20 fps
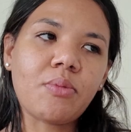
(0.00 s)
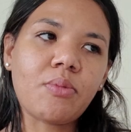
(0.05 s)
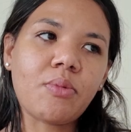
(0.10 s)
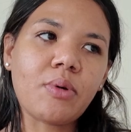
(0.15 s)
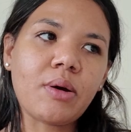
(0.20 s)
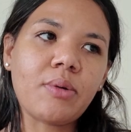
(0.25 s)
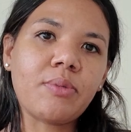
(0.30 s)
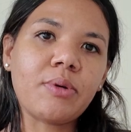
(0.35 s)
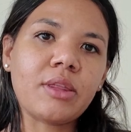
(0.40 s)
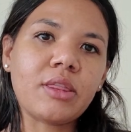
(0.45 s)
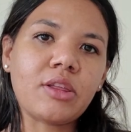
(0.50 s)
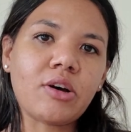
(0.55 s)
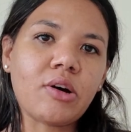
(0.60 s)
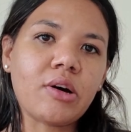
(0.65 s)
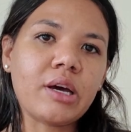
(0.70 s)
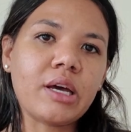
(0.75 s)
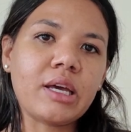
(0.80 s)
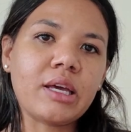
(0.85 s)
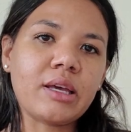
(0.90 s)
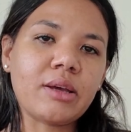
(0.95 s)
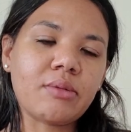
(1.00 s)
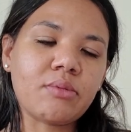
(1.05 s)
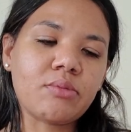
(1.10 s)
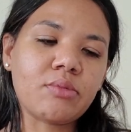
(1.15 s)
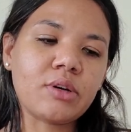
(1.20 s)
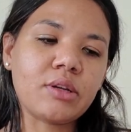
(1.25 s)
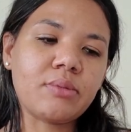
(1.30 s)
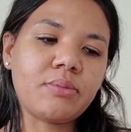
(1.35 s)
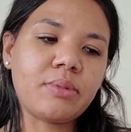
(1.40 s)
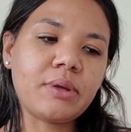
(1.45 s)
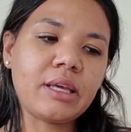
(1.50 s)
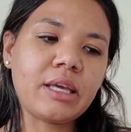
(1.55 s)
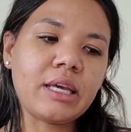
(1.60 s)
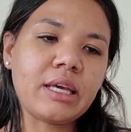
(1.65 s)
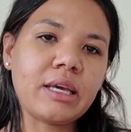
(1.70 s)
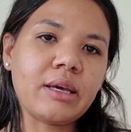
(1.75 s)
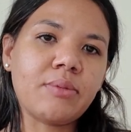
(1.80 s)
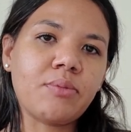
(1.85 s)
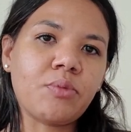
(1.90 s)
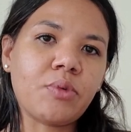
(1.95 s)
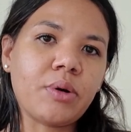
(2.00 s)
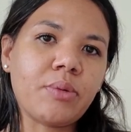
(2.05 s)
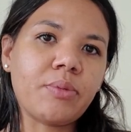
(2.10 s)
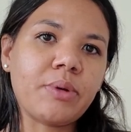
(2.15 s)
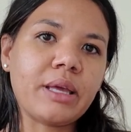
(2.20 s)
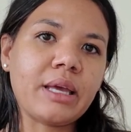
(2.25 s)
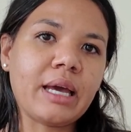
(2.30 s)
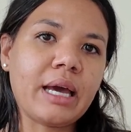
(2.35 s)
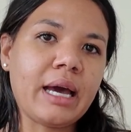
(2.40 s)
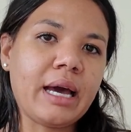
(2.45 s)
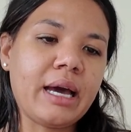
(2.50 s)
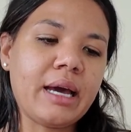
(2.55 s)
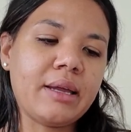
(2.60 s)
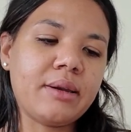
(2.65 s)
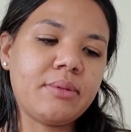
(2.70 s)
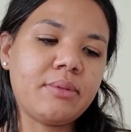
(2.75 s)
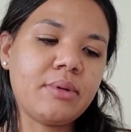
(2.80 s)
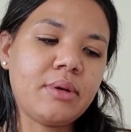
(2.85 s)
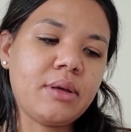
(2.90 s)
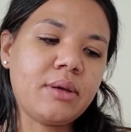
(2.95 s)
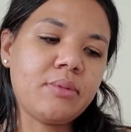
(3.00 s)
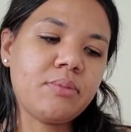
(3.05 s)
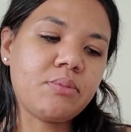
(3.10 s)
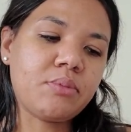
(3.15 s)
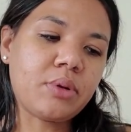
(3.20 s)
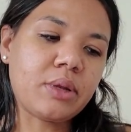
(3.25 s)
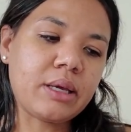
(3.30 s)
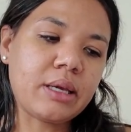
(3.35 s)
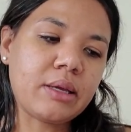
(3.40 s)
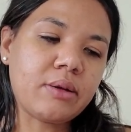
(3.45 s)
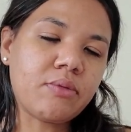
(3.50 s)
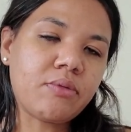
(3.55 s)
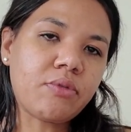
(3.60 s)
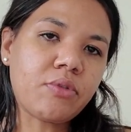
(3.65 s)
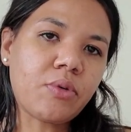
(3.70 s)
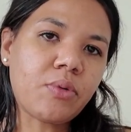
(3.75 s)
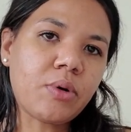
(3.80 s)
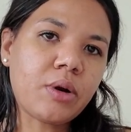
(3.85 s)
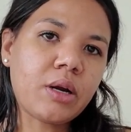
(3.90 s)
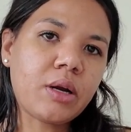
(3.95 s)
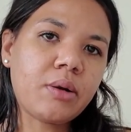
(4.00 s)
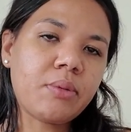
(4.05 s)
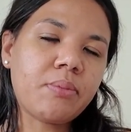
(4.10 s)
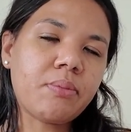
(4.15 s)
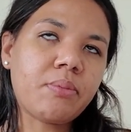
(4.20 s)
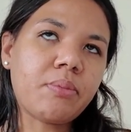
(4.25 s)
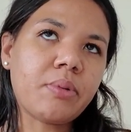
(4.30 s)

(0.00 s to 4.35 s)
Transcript: what we thought it would be and what we had planned for.